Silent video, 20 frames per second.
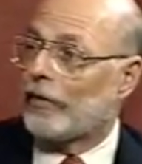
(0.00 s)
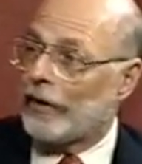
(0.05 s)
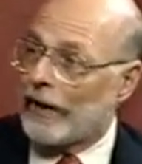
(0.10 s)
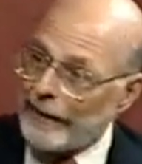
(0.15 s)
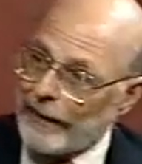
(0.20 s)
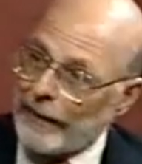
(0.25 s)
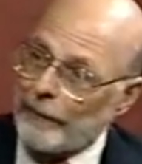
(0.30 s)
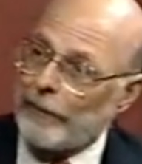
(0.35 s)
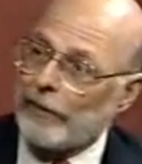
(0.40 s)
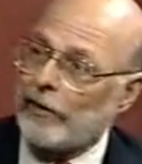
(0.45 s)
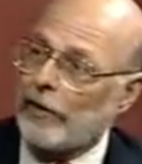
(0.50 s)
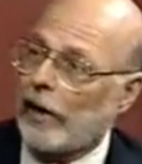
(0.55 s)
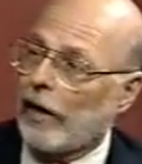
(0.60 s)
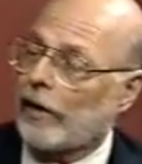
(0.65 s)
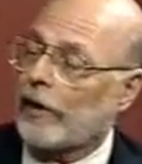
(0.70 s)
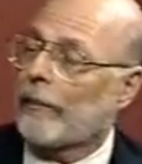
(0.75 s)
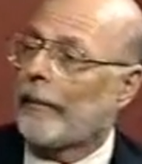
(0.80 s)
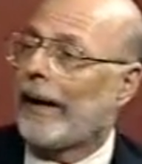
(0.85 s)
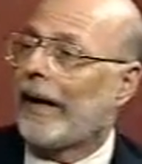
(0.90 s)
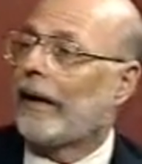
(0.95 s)
Museum. Then we
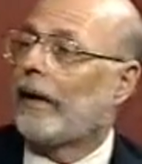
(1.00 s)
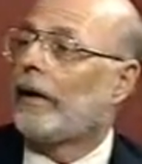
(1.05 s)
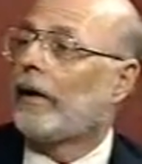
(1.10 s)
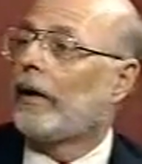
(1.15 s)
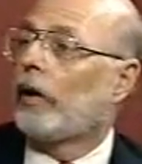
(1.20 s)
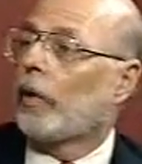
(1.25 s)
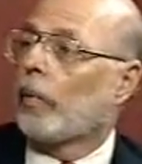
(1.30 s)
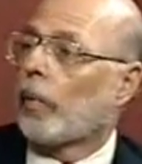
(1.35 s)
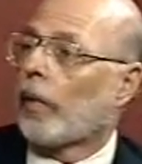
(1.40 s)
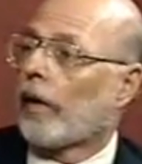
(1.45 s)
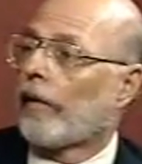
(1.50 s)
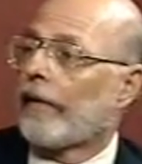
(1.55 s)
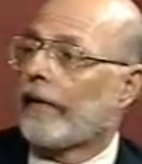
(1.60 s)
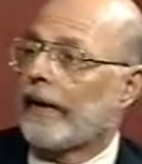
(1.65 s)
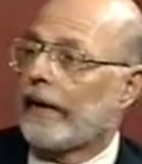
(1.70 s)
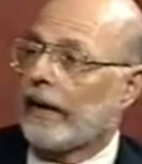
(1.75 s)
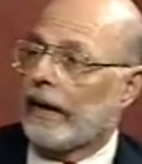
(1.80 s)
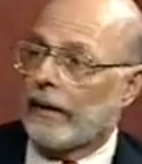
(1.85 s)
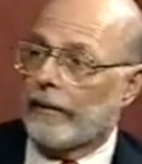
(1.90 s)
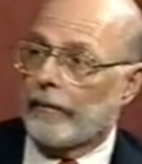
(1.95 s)
talk about where
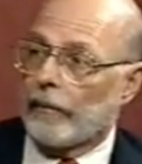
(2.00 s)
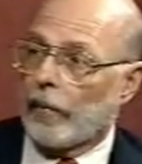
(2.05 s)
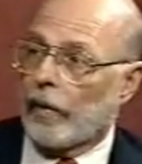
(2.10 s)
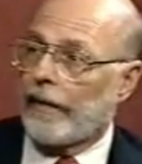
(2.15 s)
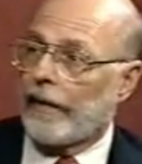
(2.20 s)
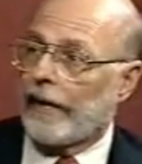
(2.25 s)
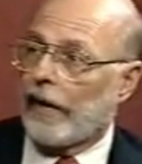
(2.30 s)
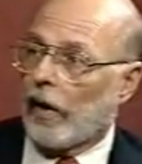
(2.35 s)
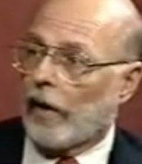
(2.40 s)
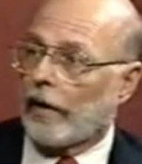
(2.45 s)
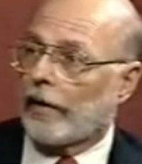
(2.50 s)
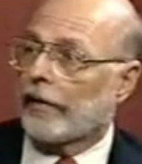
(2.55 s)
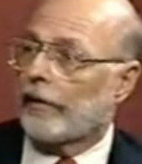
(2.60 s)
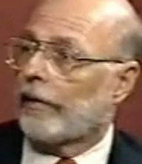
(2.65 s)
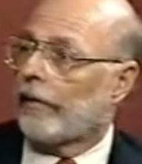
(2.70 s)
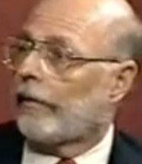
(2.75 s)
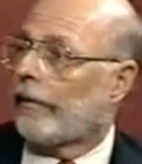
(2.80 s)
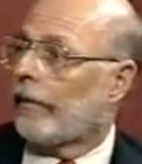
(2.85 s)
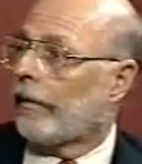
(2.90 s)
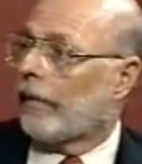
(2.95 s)
the art
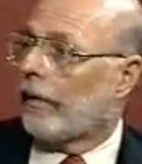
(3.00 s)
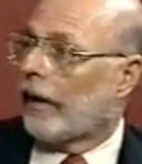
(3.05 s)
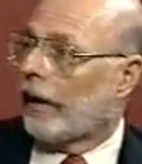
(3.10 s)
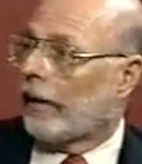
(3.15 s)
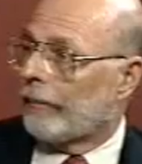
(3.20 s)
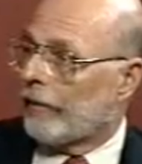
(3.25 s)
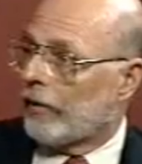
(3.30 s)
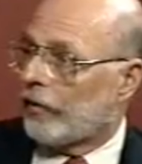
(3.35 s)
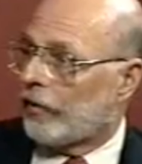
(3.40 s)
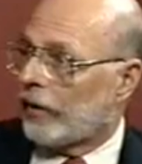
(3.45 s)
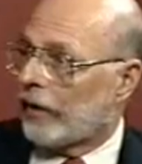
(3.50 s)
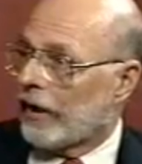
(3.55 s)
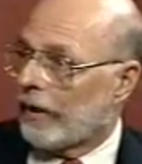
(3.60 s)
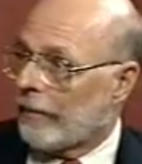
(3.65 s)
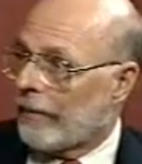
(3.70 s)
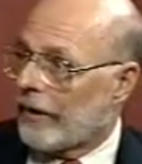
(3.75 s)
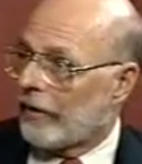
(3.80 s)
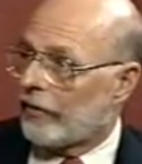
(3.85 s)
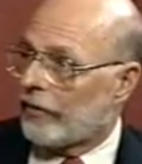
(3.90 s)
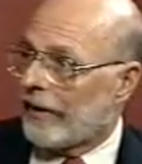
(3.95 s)

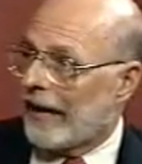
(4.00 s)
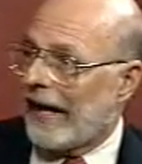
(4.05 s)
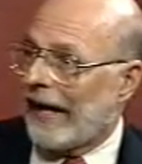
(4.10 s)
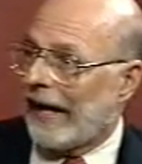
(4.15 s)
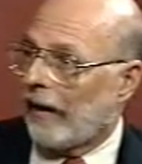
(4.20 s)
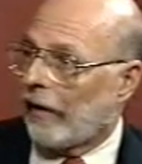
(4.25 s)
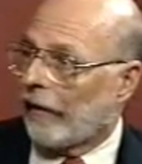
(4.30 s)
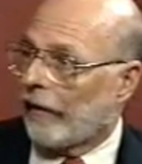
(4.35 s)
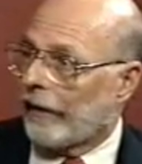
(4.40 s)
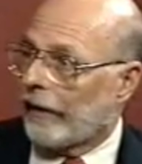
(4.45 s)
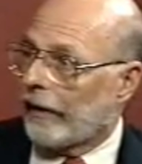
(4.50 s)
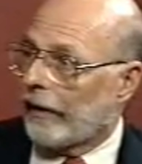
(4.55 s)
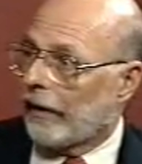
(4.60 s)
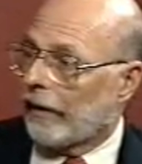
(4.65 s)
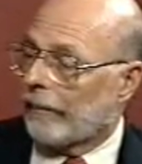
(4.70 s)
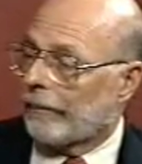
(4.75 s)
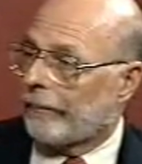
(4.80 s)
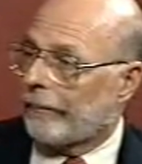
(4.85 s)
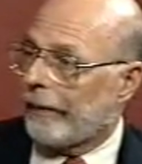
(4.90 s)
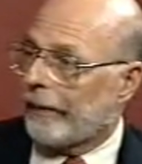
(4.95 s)
museum is now,
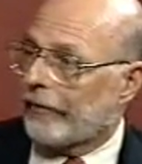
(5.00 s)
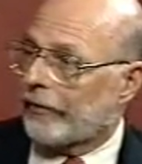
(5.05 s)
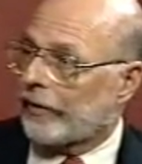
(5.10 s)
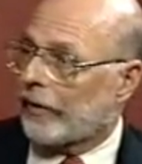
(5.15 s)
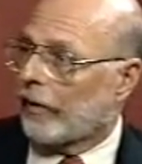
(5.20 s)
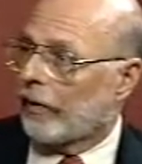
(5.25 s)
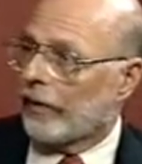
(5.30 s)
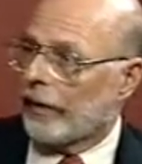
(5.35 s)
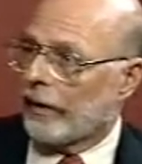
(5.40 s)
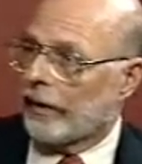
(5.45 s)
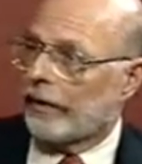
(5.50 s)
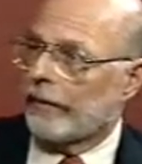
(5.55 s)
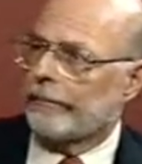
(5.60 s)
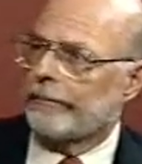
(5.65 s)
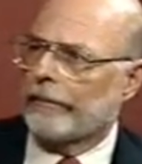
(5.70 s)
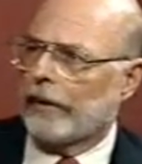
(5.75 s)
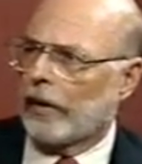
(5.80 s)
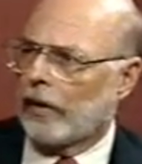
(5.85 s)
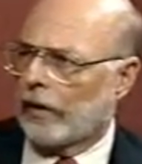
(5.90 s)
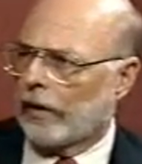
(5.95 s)
the
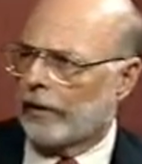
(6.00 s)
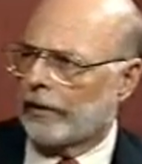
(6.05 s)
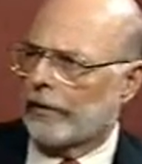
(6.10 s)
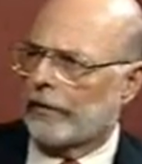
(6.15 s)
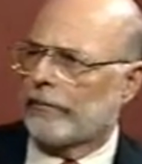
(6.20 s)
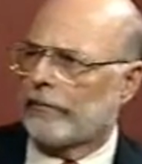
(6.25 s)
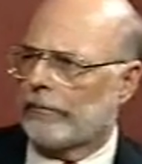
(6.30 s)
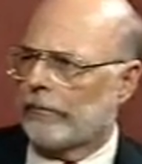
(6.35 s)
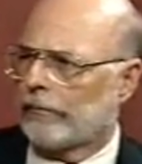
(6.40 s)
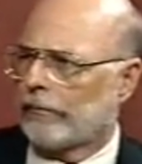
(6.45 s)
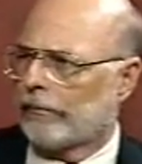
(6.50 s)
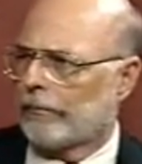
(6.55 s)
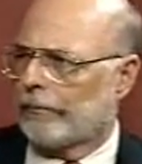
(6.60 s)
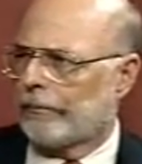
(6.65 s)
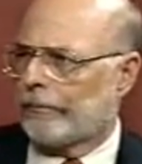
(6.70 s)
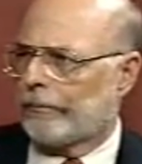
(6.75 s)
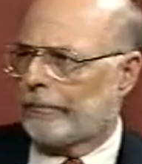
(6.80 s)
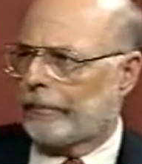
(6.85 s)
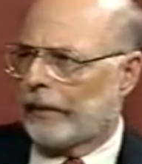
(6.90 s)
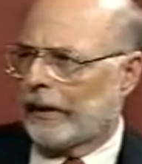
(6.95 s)
Pensacola Art
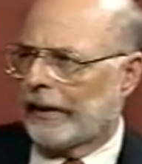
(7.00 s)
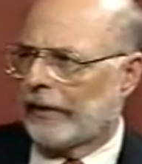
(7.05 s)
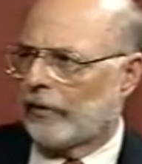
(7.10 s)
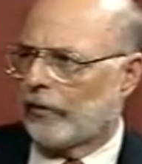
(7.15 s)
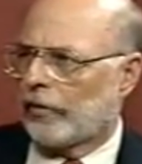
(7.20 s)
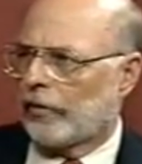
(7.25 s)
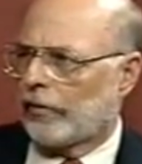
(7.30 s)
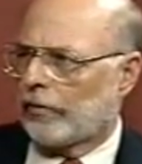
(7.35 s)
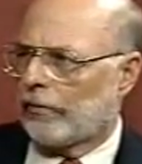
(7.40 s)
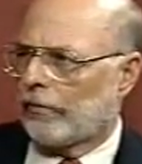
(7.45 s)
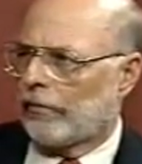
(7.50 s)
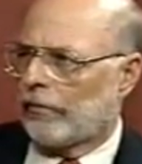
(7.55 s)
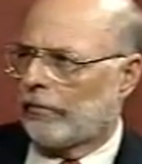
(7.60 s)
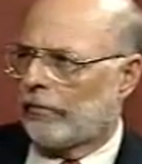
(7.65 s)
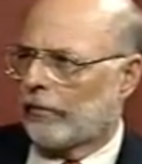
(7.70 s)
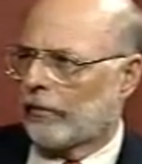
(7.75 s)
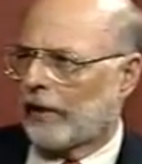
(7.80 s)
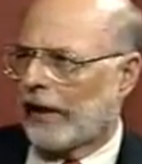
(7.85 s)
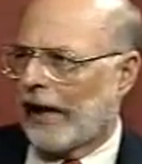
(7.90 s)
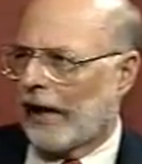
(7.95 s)
Place
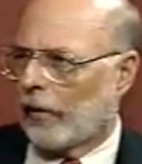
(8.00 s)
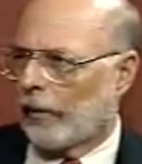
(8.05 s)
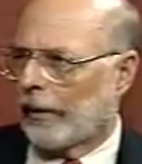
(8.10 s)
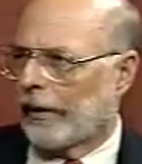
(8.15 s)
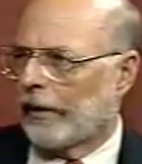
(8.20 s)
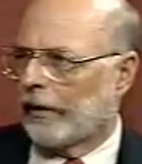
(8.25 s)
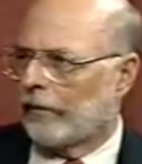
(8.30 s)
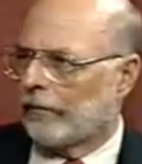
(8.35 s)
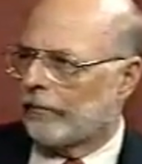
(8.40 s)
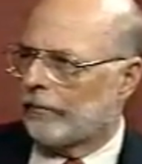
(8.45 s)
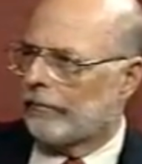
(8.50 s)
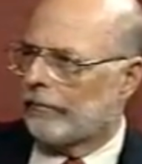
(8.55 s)
Gallery.